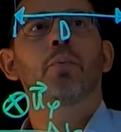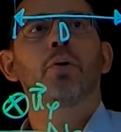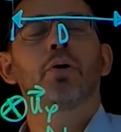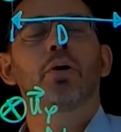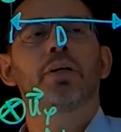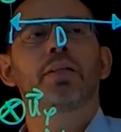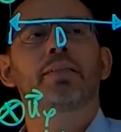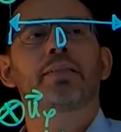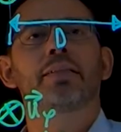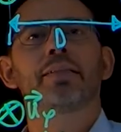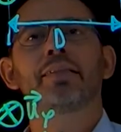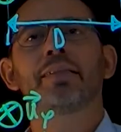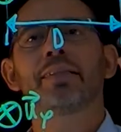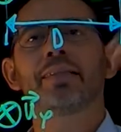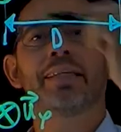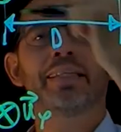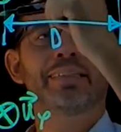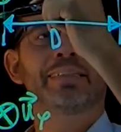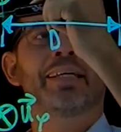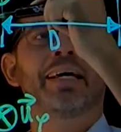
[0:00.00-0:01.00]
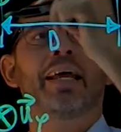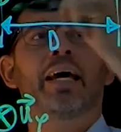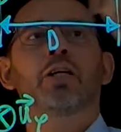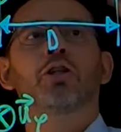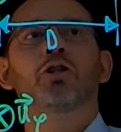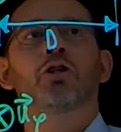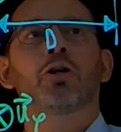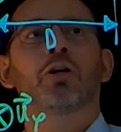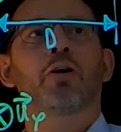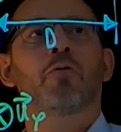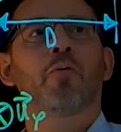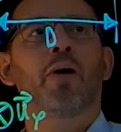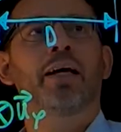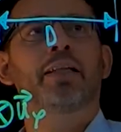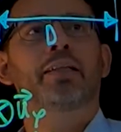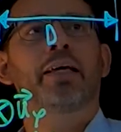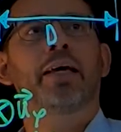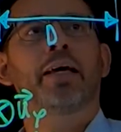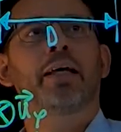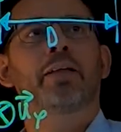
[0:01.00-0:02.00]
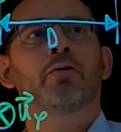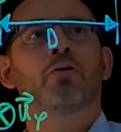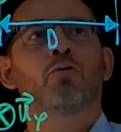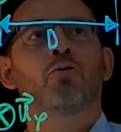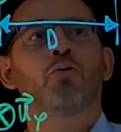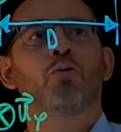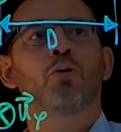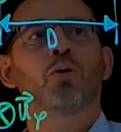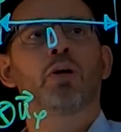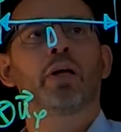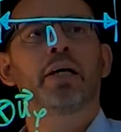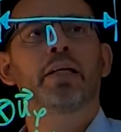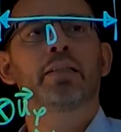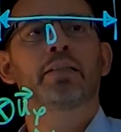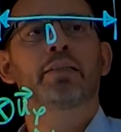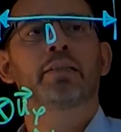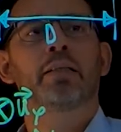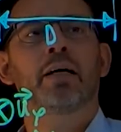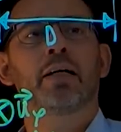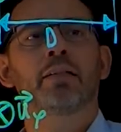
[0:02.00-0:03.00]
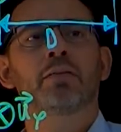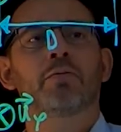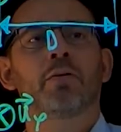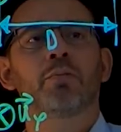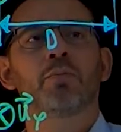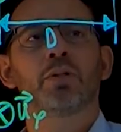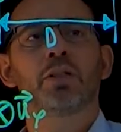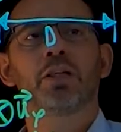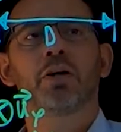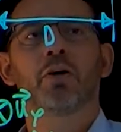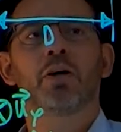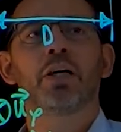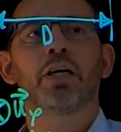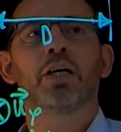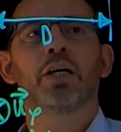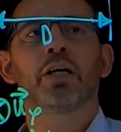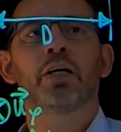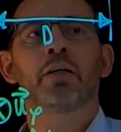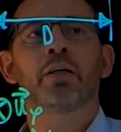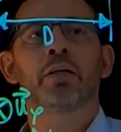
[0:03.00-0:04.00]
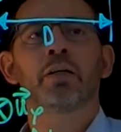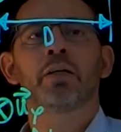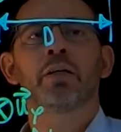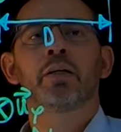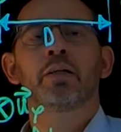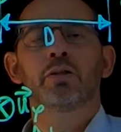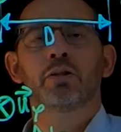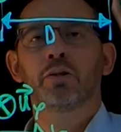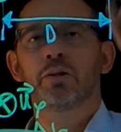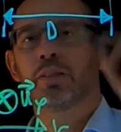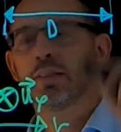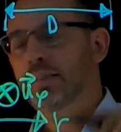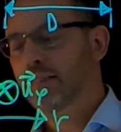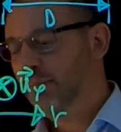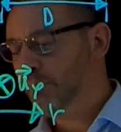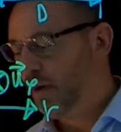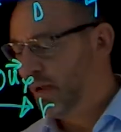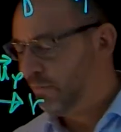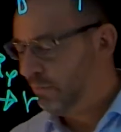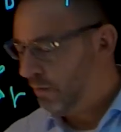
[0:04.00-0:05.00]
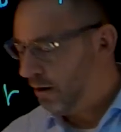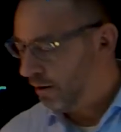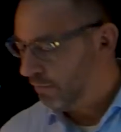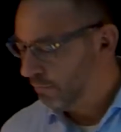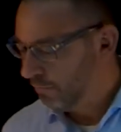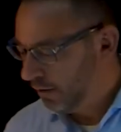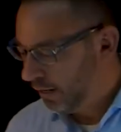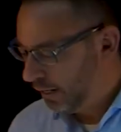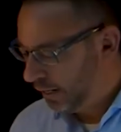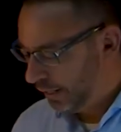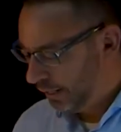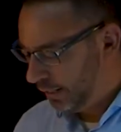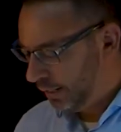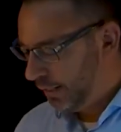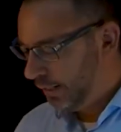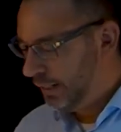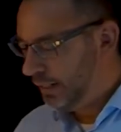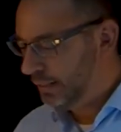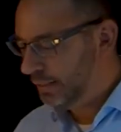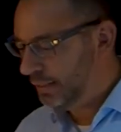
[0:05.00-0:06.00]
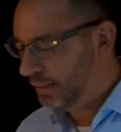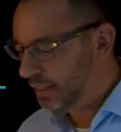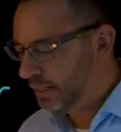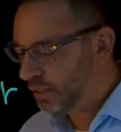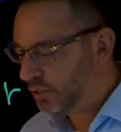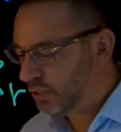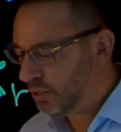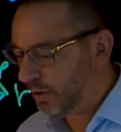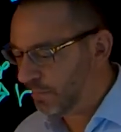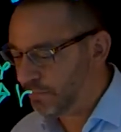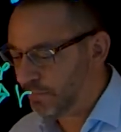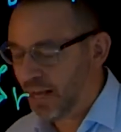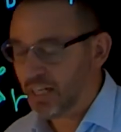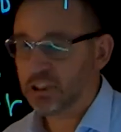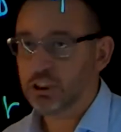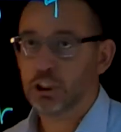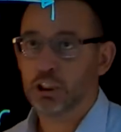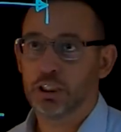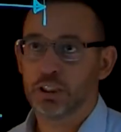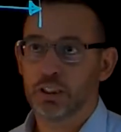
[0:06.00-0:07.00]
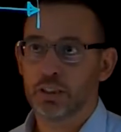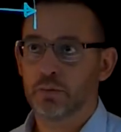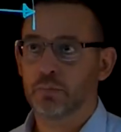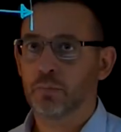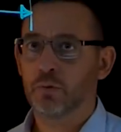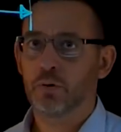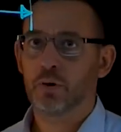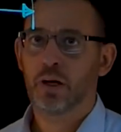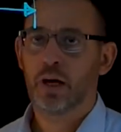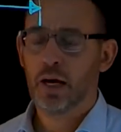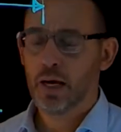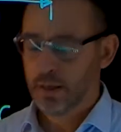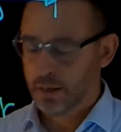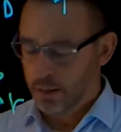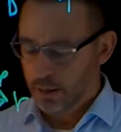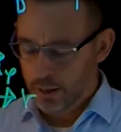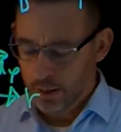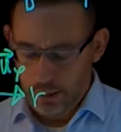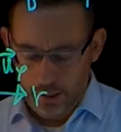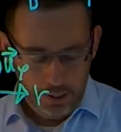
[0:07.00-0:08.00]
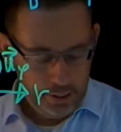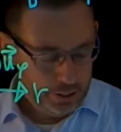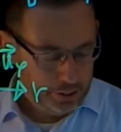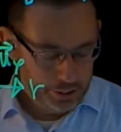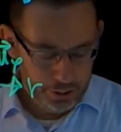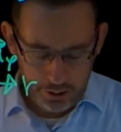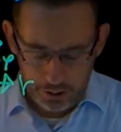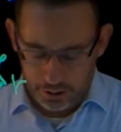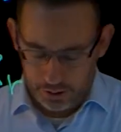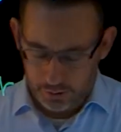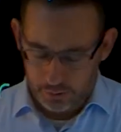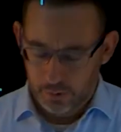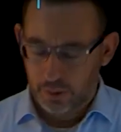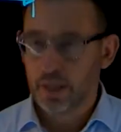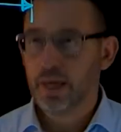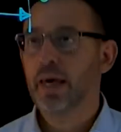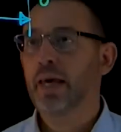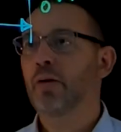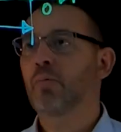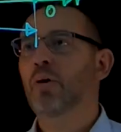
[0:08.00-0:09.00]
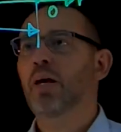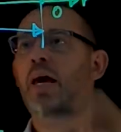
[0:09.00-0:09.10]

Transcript: points in this direction, right-hand rule, and it starts from 0 here. So this is my bar phi in this fashion, okay? And here, again,